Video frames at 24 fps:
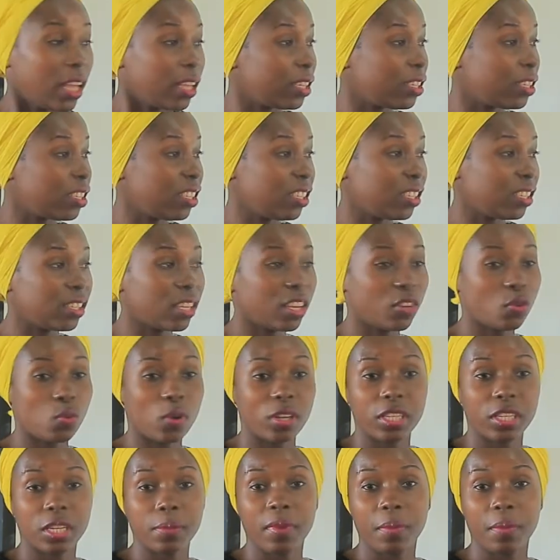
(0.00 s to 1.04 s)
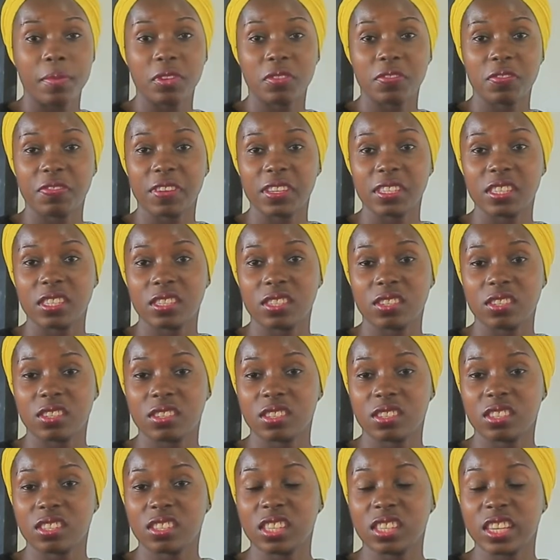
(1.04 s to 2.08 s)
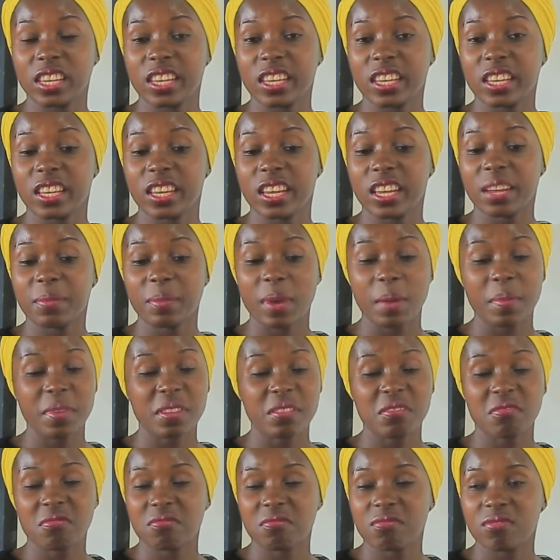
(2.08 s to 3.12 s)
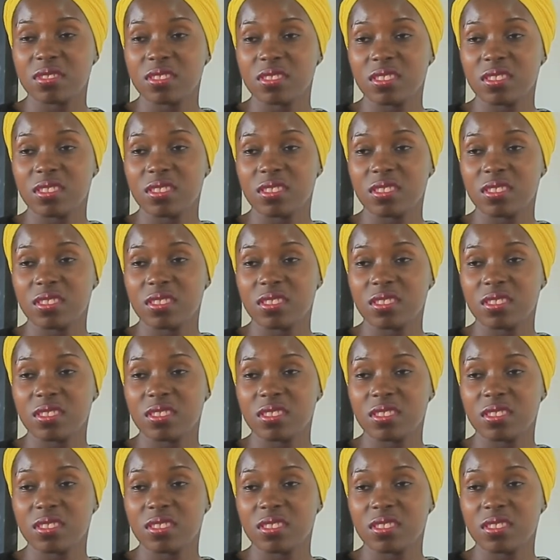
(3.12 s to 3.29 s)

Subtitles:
He instead wanted mommy to first sing, mommy to,